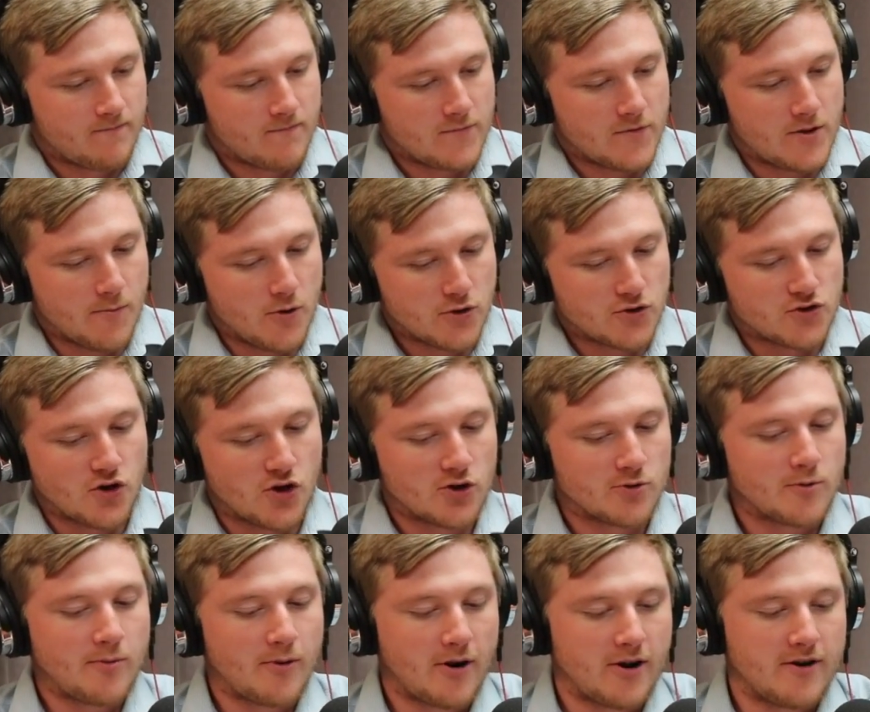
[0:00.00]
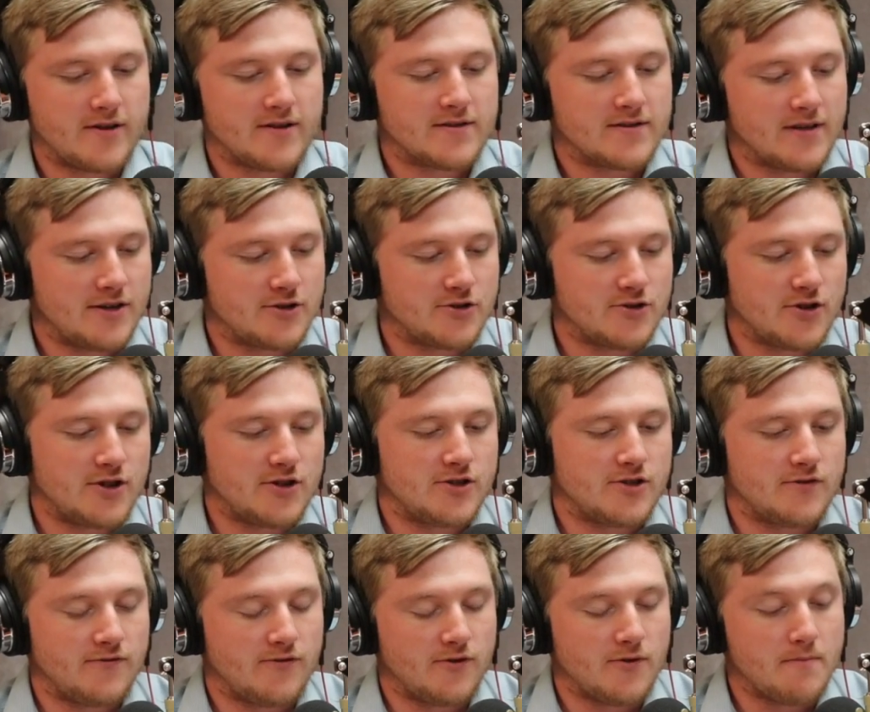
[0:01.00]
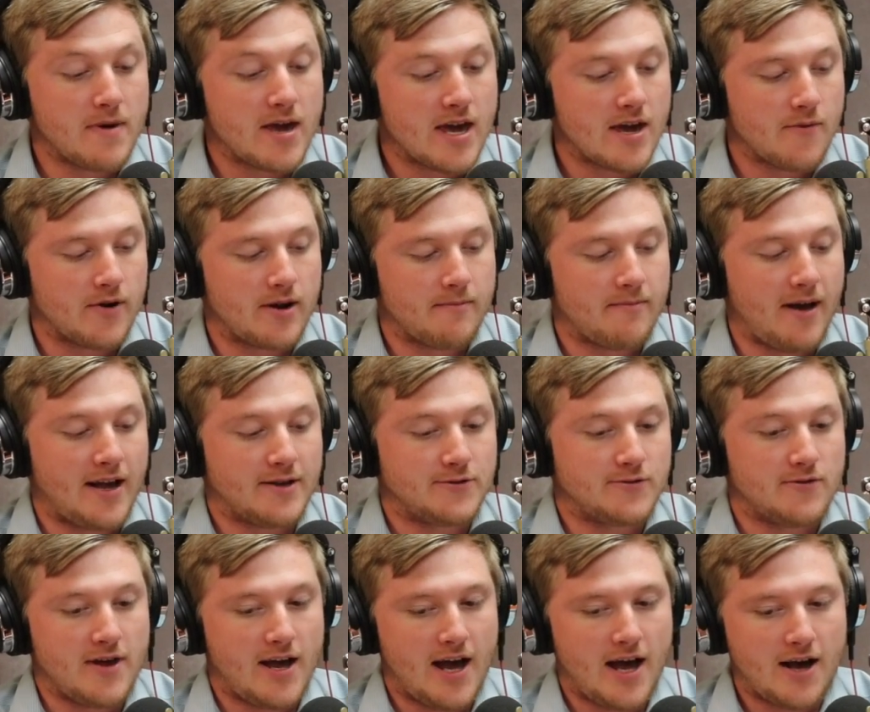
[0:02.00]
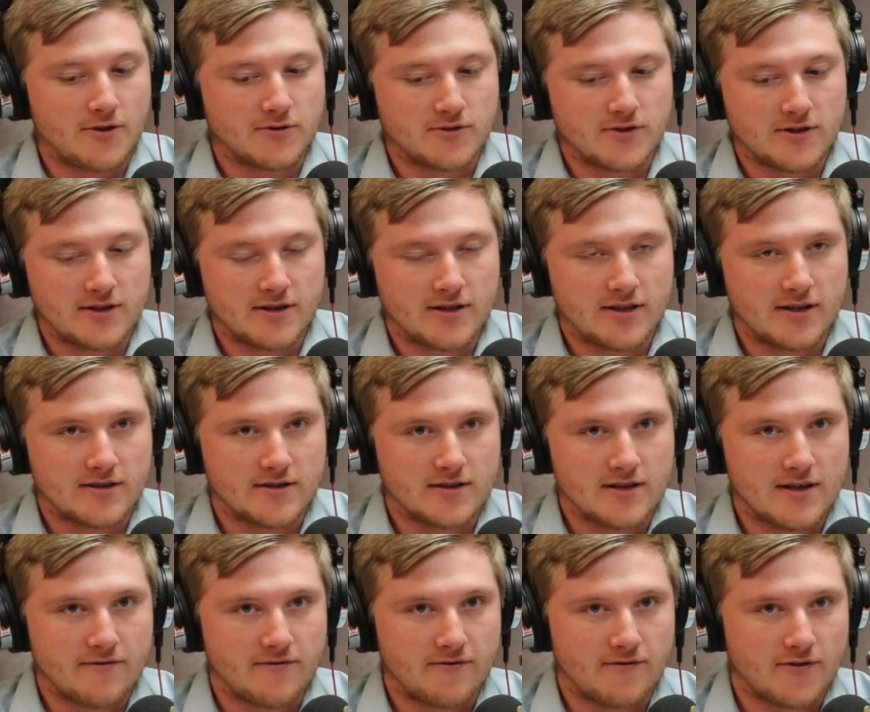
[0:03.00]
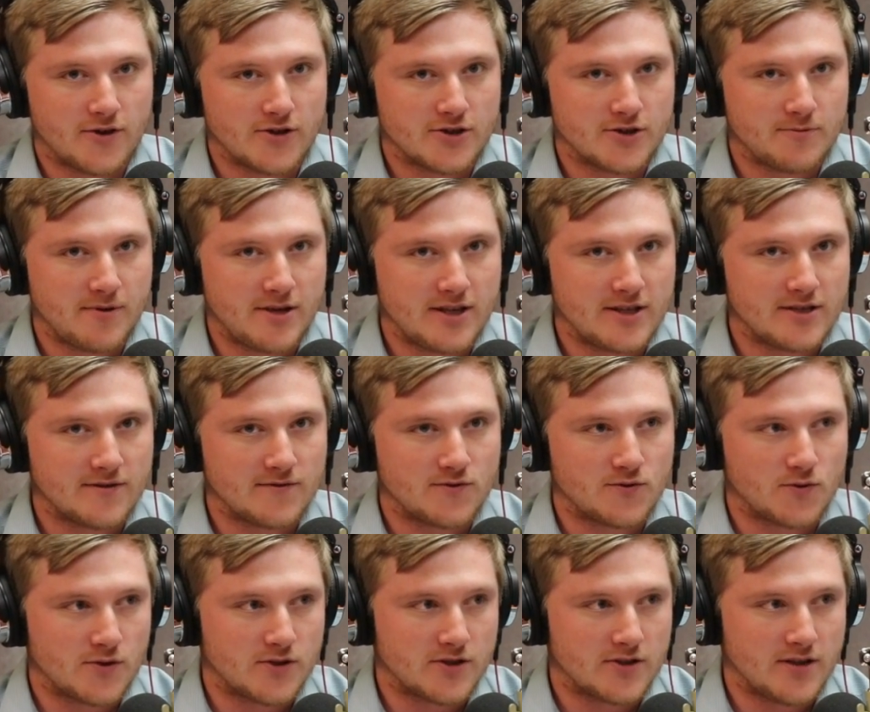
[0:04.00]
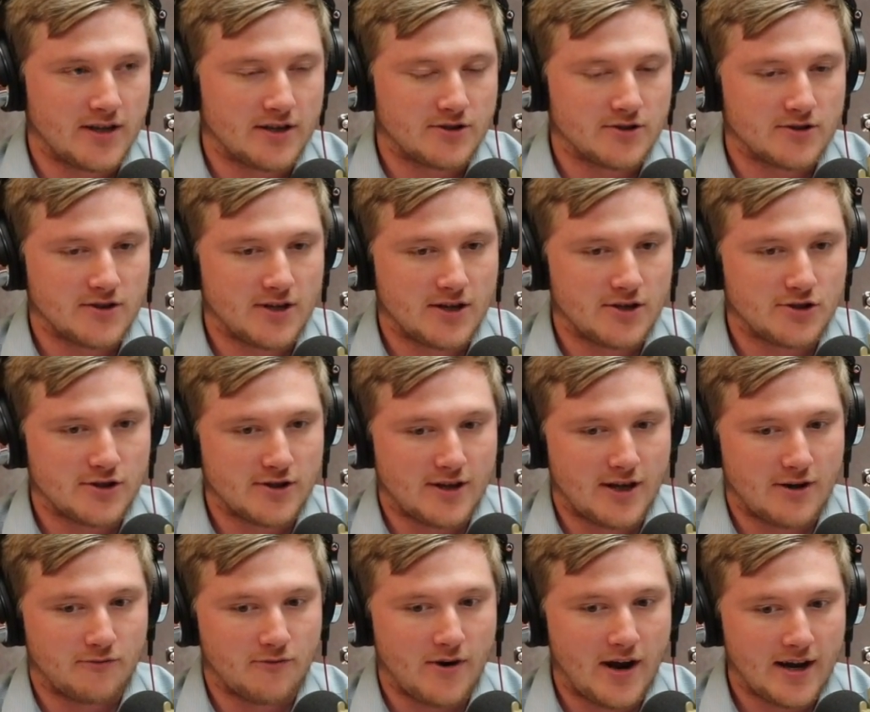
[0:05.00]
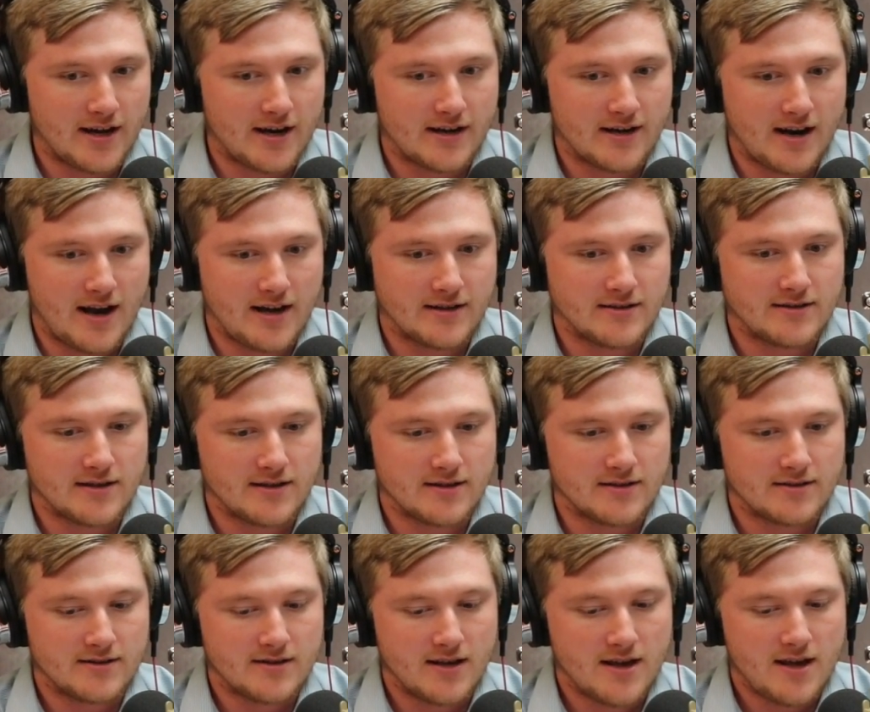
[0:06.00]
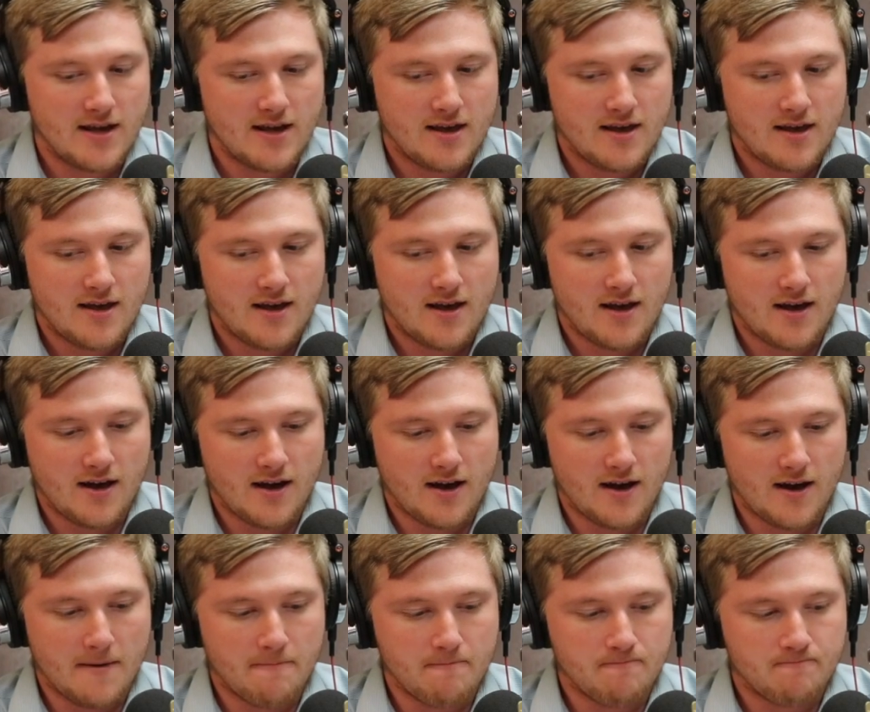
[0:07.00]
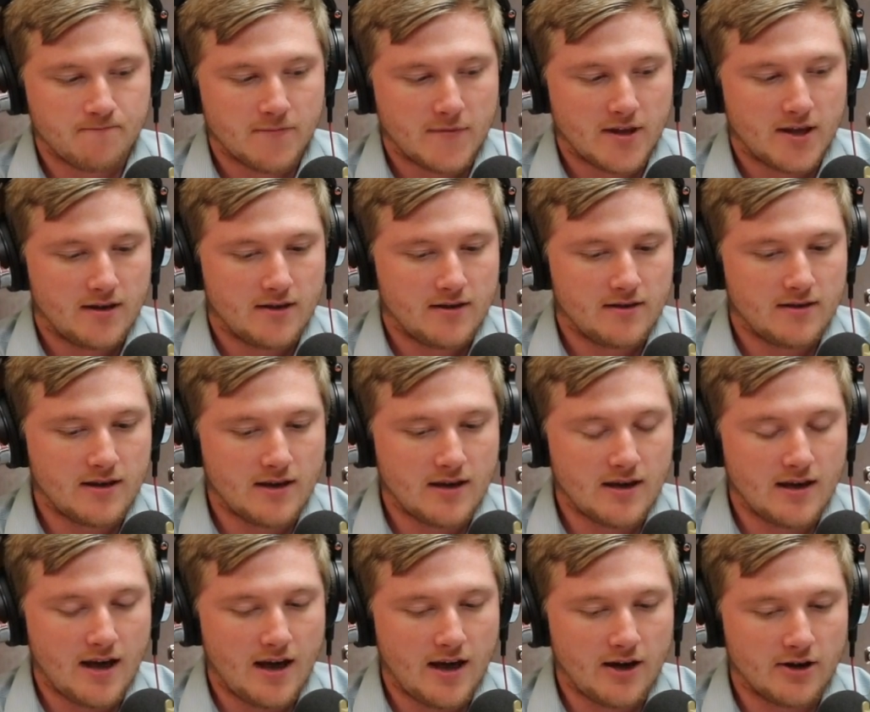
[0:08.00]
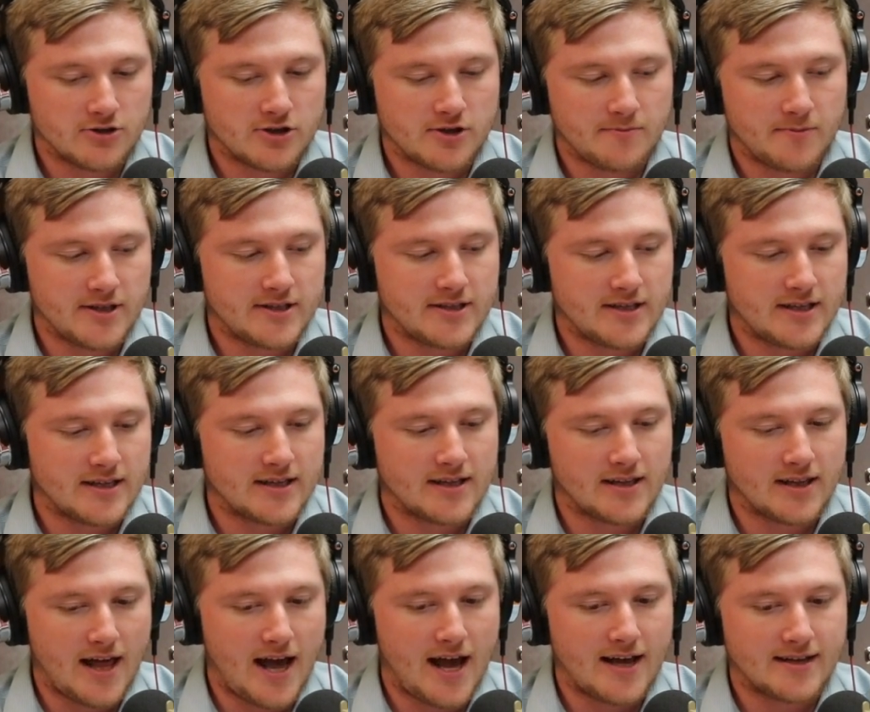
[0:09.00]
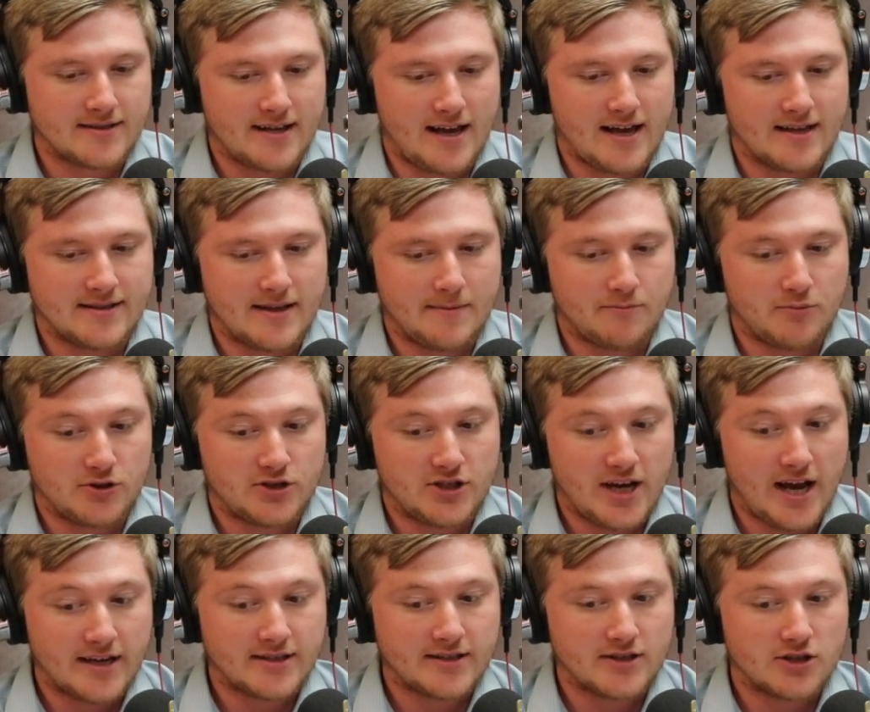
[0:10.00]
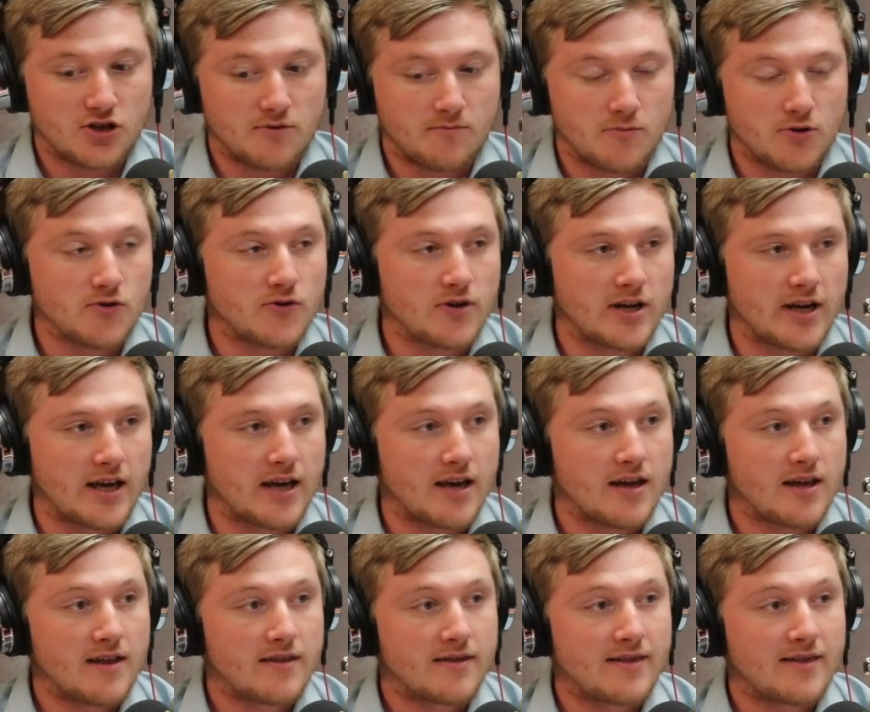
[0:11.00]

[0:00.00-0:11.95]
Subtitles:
The most notable part of this legislation for me when it passed through the House is it is the first piece of Georgia legislation that recognizes the LGBT class as a protected community.